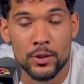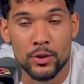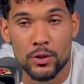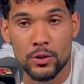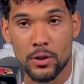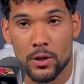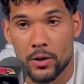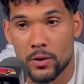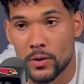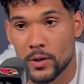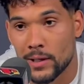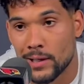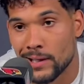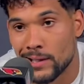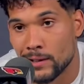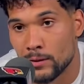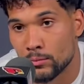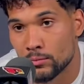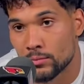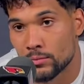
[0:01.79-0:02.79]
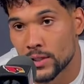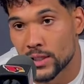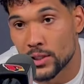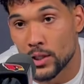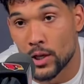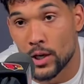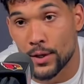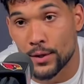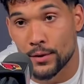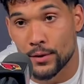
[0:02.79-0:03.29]
You know, it's an
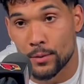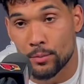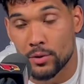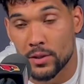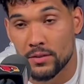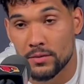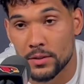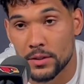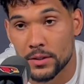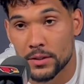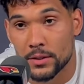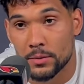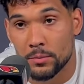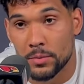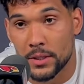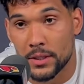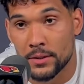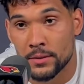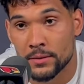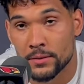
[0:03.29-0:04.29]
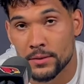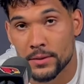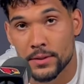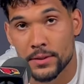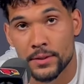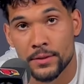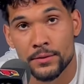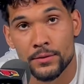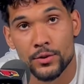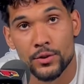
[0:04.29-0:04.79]
honor and a privilege to be
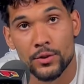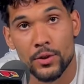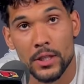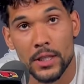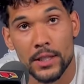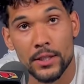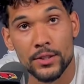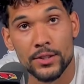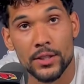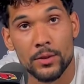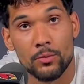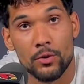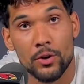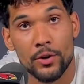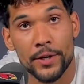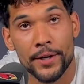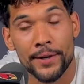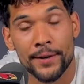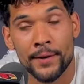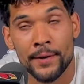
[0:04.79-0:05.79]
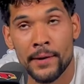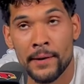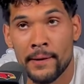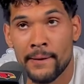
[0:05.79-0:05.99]
in a leadership role here.